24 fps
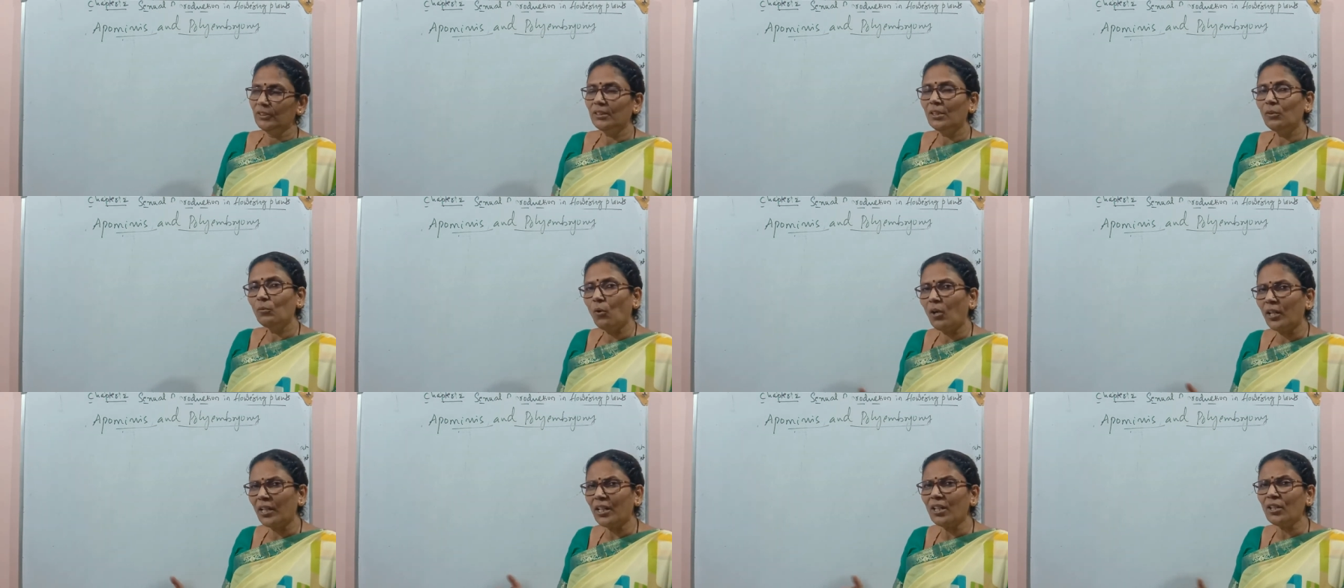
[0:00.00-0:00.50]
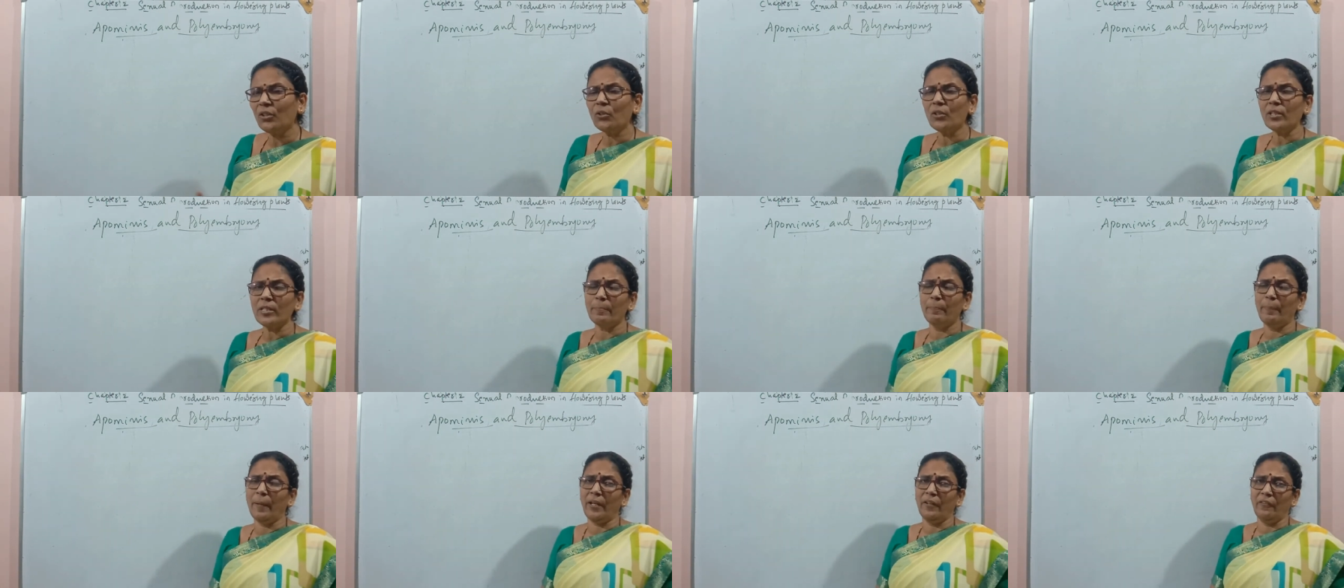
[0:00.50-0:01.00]
Then what are
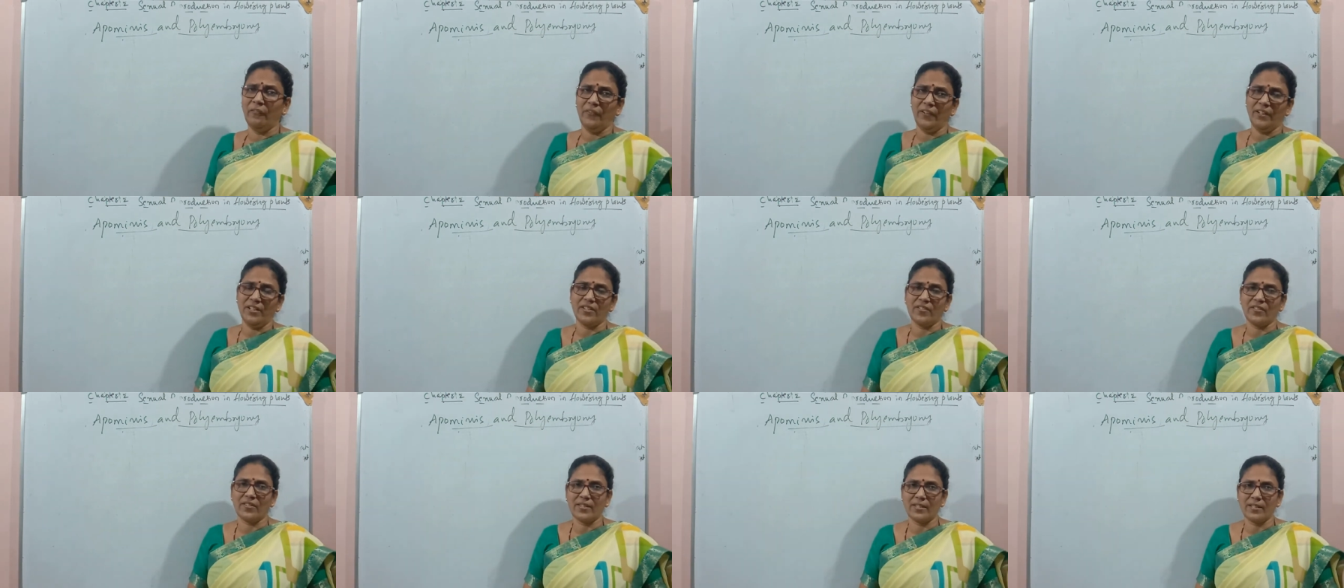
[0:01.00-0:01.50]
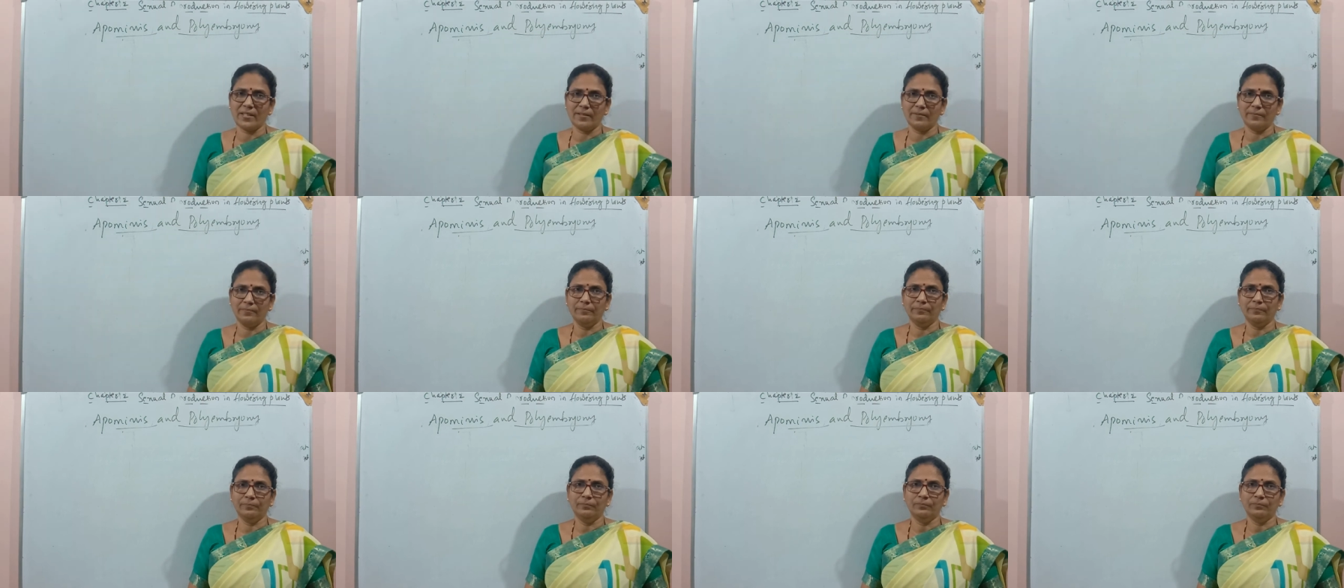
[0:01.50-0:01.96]
those benefits?